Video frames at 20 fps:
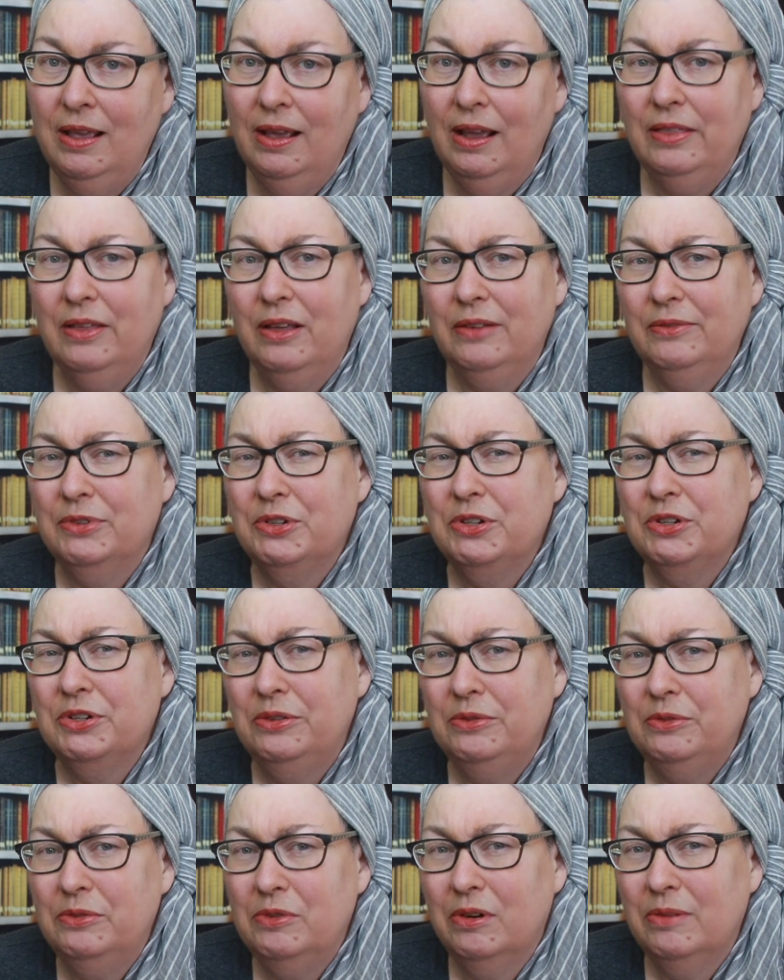I thought for
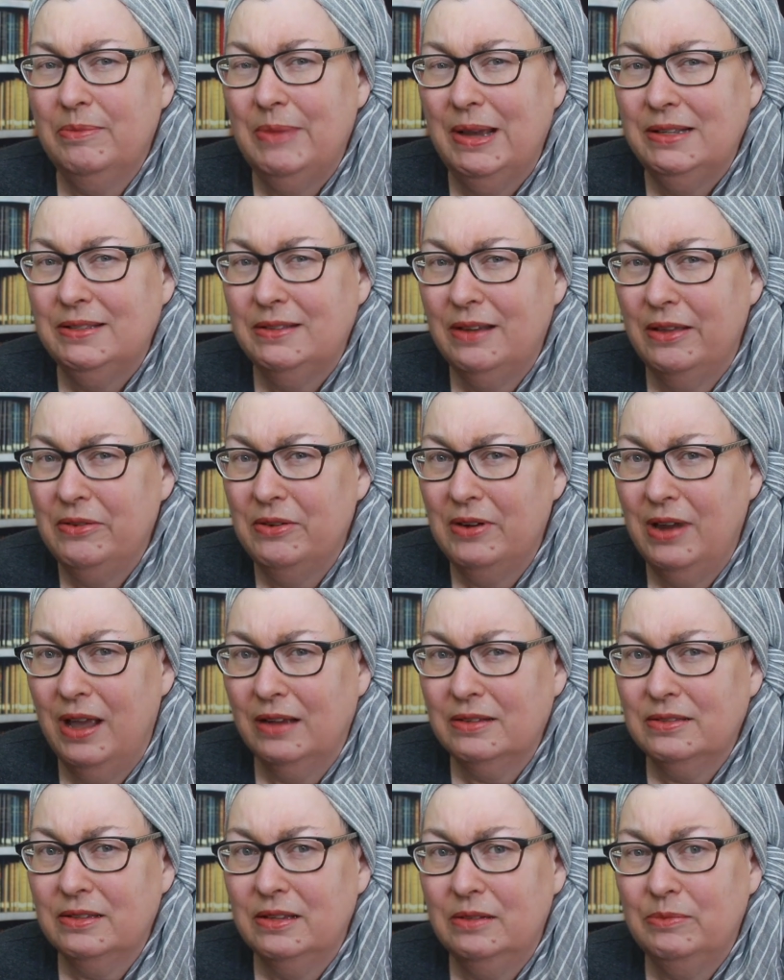sure my Southern
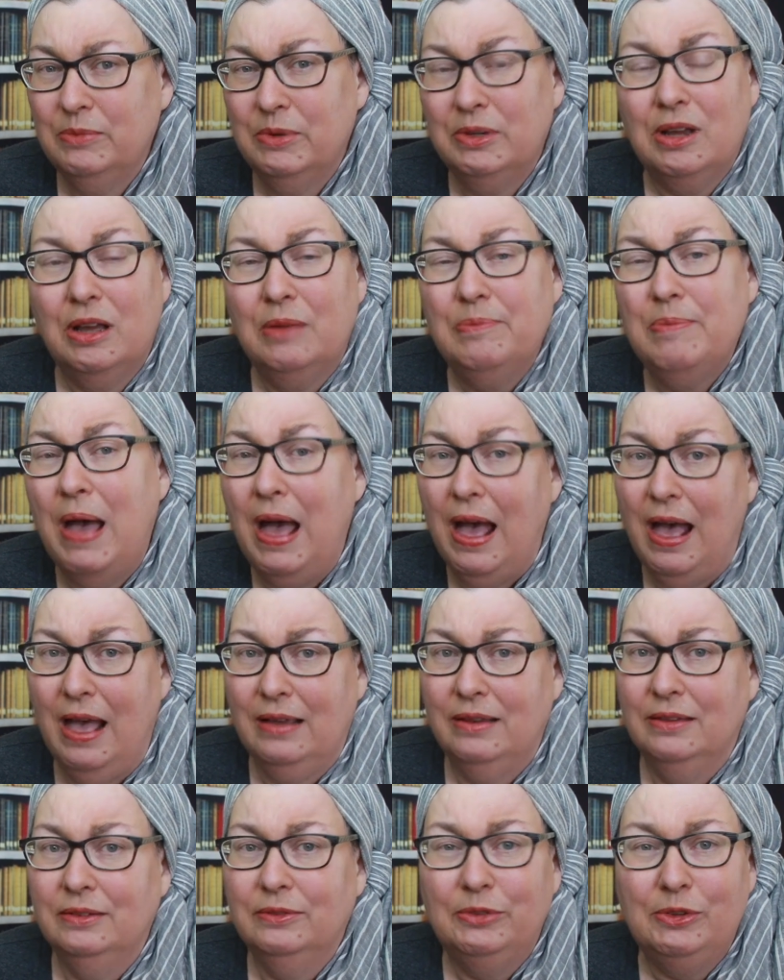accent would come
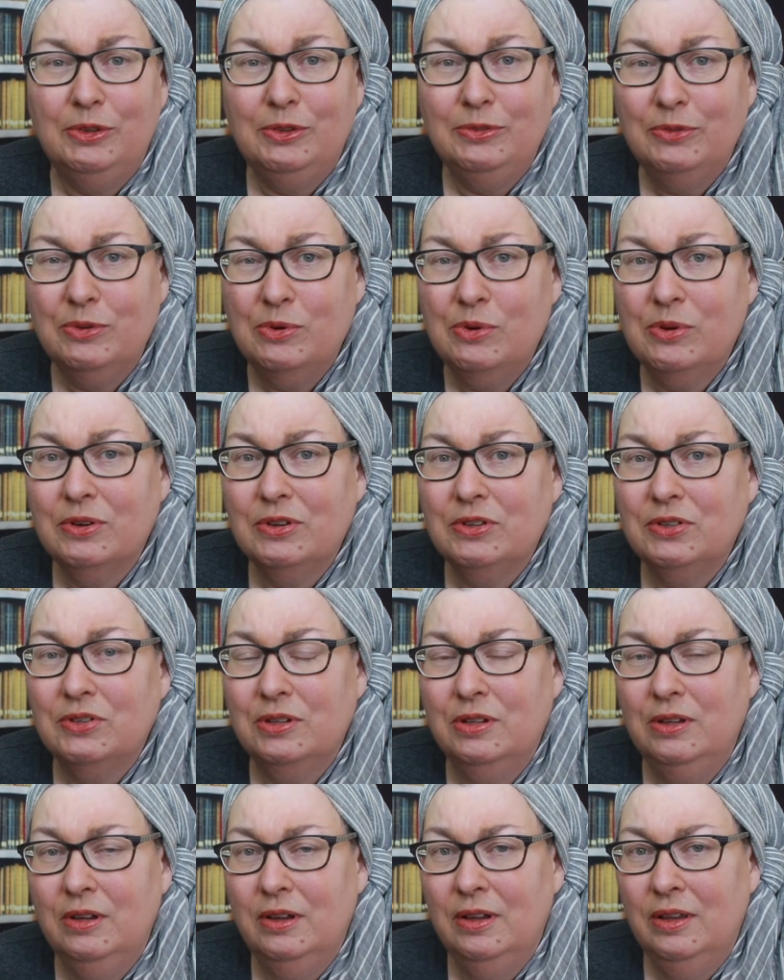back in full
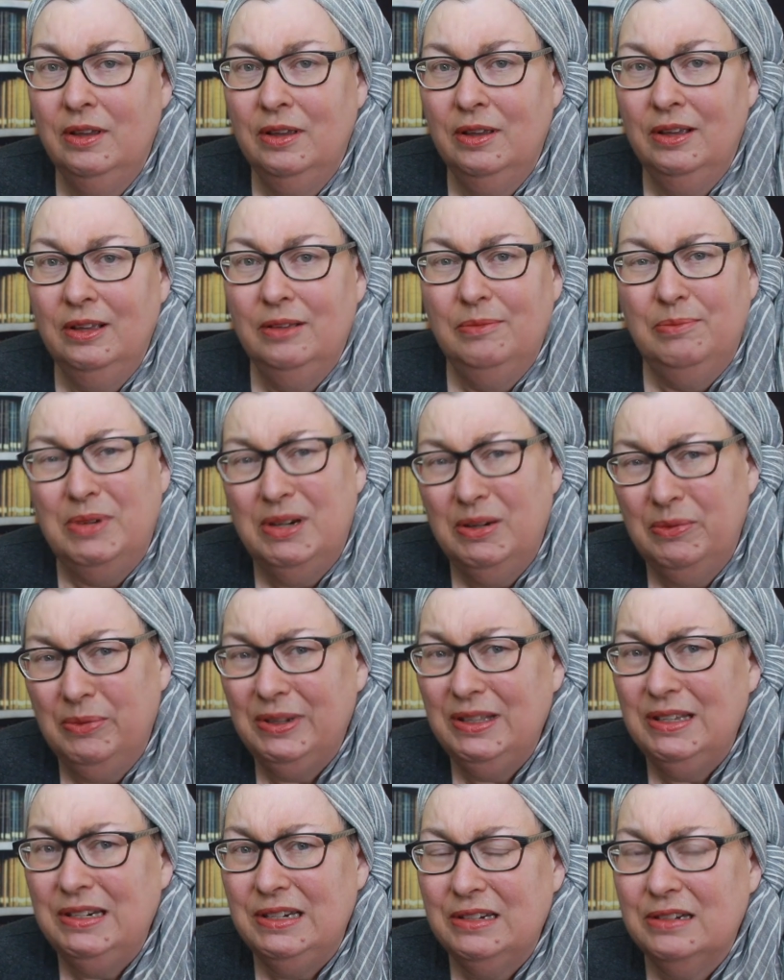force, but it
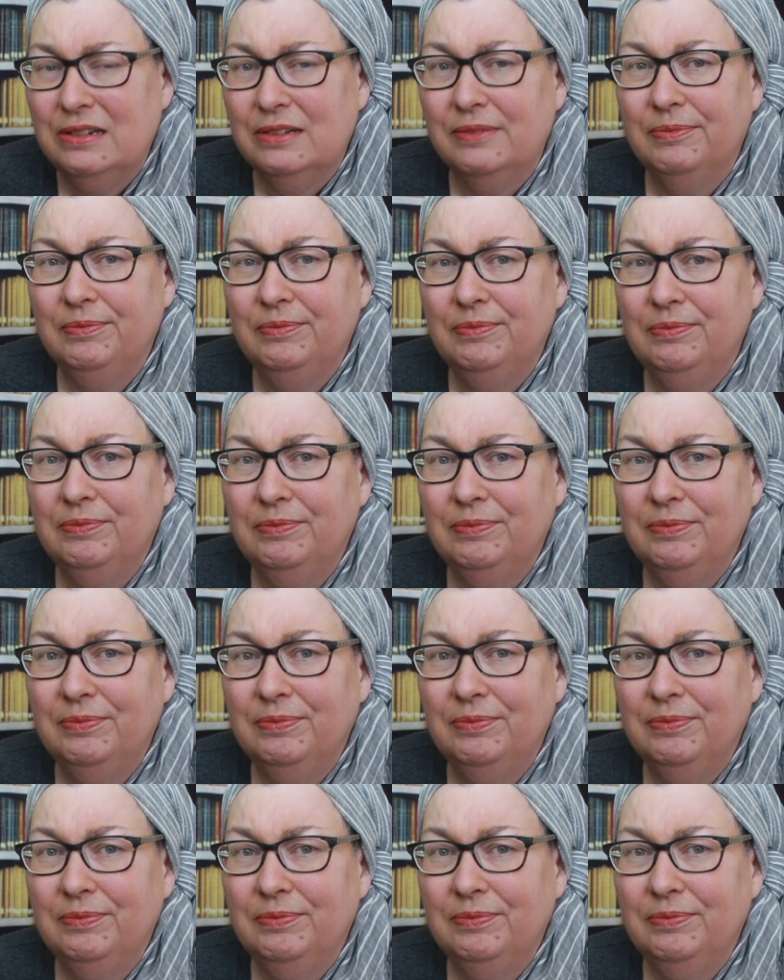really didn't.